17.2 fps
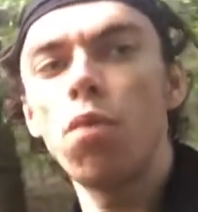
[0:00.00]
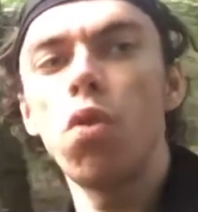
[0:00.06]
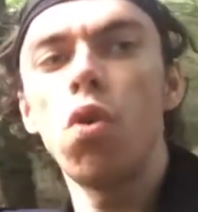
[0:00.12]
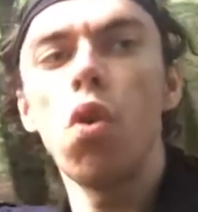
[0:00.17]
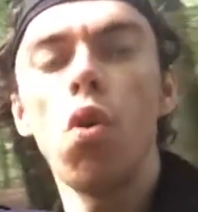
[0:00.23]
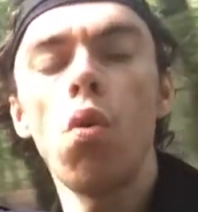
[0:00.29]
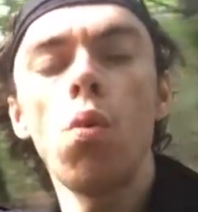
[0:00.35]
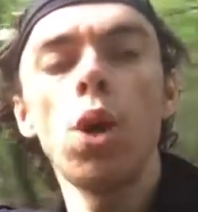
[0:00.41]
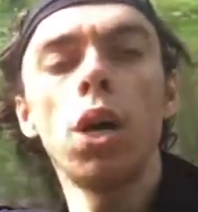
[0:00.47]

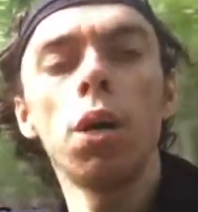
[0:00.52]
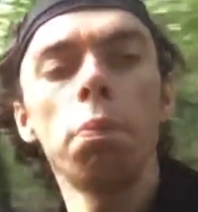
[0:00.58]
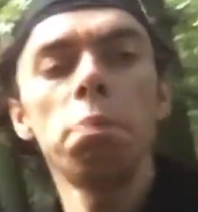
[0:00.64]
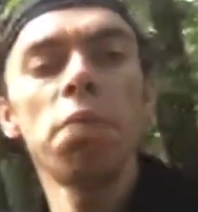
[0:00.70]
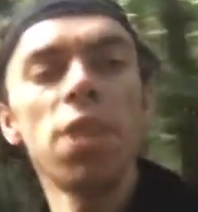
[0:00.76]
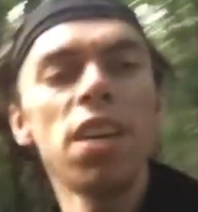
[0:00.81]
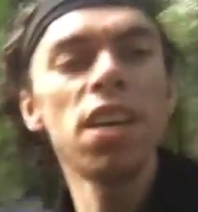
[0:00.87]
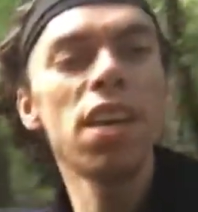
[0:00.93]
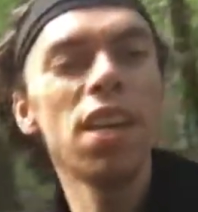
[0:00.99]
for what
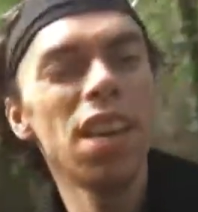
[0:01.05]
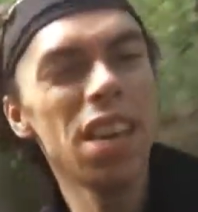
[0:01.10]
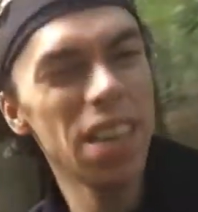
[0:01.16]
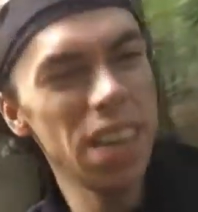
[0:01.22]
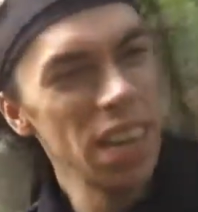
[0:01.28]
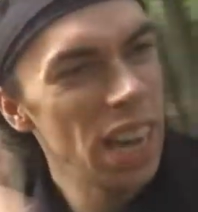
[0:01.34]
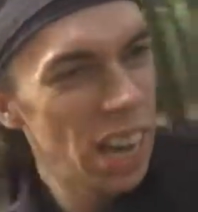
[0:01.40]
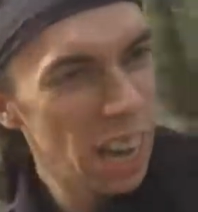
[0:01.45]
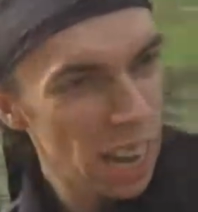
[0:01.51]

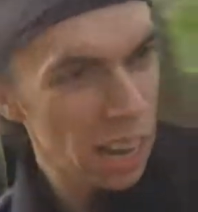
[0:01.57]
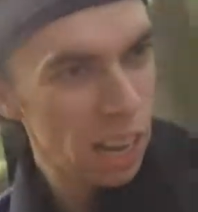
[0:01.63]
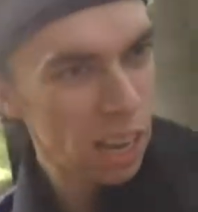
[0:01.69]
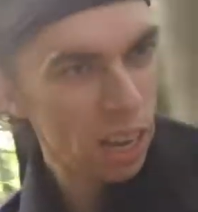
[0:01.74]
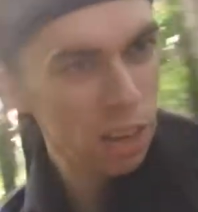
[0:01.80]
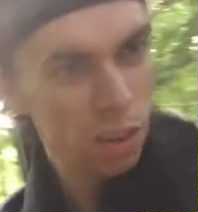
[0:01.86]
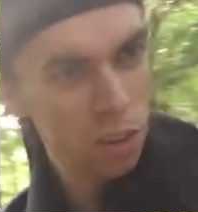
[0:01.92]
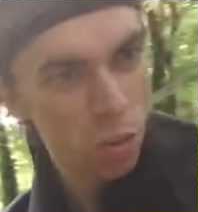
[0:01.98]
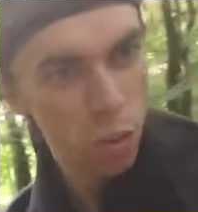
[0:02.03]

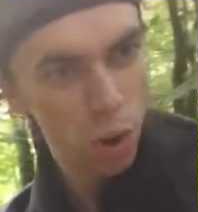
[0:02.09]
being